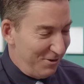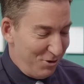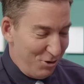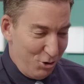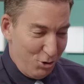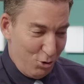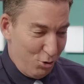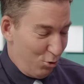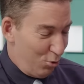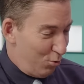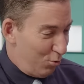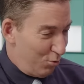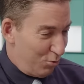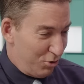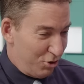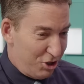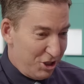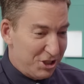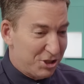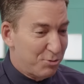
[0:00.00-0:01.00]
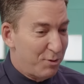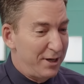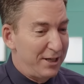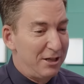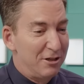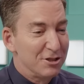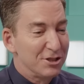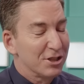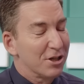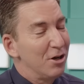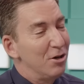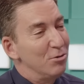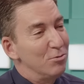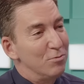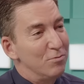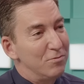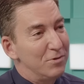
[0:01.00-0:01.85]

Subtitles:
who just 20 years ago,